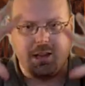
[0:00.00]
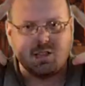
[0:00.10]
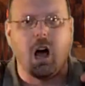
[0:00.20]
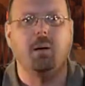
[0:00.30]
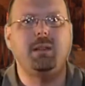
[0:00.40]
and
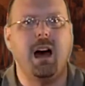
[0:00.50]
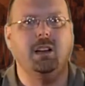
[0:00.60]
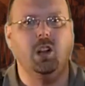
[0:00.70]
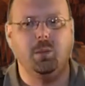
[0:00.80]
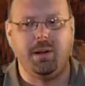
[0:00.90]
it's calmed
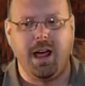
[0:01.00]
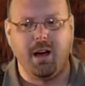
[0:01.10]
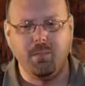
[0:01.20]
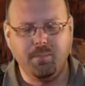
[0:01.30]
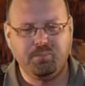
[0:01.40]
down a little bit
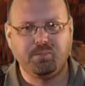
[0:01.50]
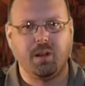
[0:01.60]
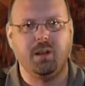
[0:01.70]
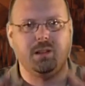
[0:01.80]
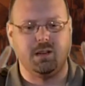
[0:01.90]
now.
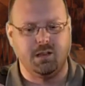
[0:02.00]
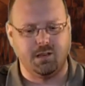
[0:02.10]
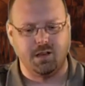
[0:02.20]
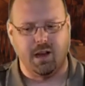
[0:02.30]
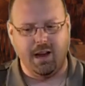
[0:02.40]
It's
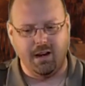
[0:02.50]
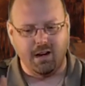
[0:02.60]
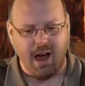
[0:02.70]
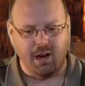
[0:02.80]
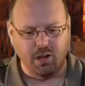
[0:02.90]
it's uh,
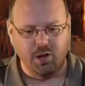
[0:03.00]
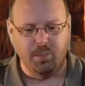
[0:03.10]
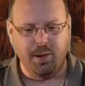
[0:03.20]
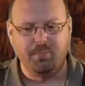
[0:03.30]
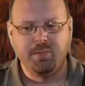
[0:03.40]
aired out a
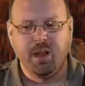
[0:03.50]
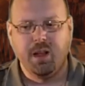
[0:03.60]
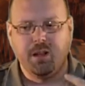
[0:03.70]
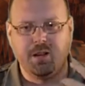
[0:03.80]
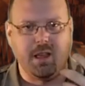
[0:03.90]
little bit.
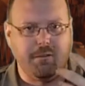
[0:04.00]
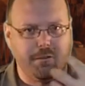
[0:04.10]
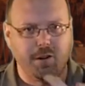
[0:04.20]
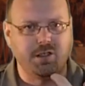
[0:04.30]
You know that